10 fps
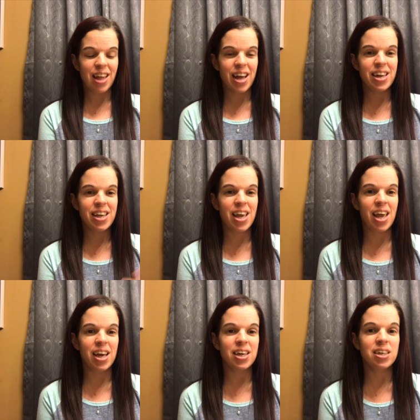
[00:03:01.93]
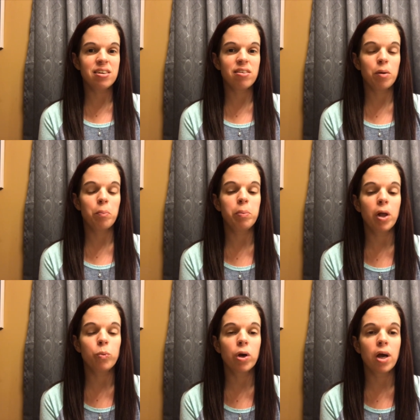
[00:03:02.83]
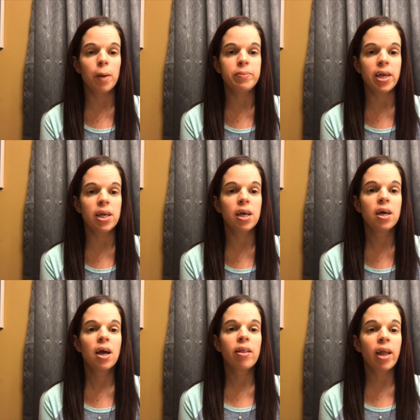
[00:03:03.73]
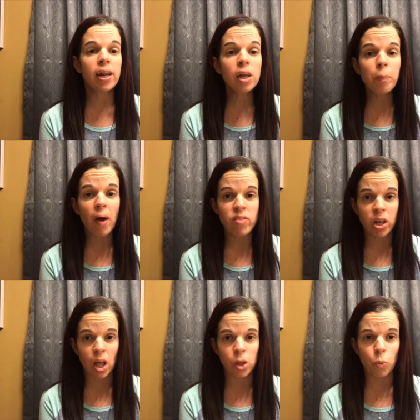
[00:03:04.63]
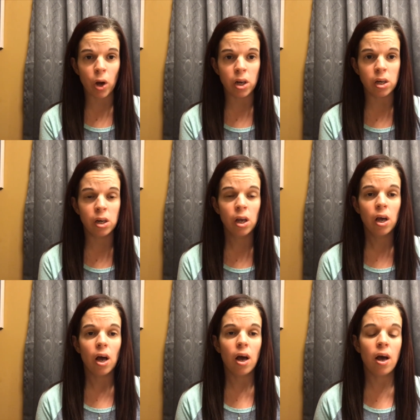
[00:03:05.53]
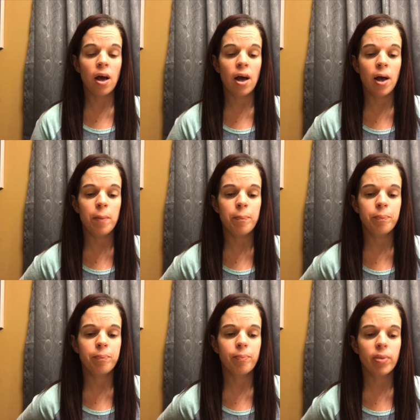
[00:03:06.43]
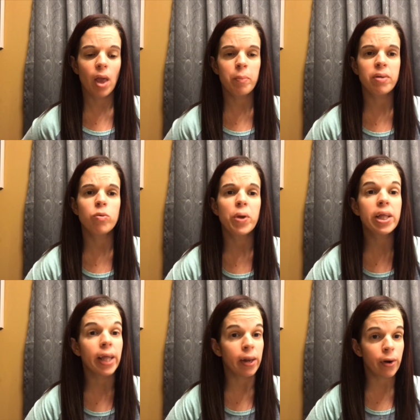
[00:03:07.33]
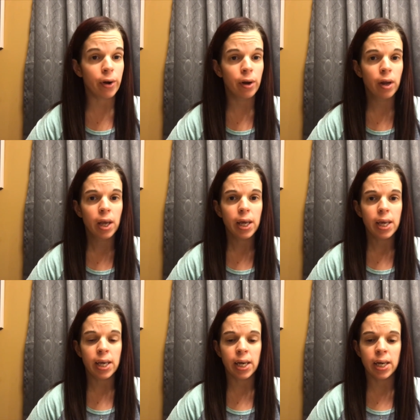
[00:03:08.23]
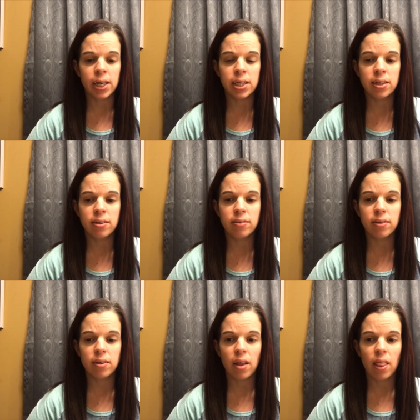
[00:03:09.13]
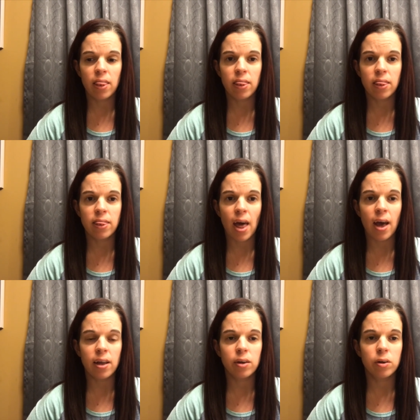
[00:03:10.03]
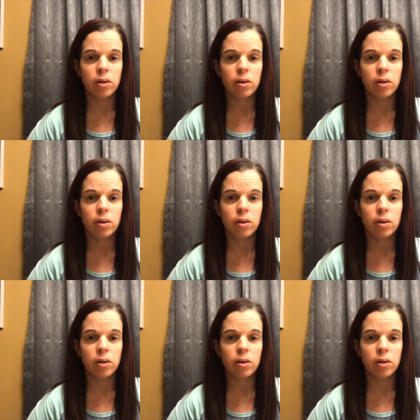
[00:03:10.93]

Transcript: lining and blood work update. And I ended up having another one, um, I believe a week later, and that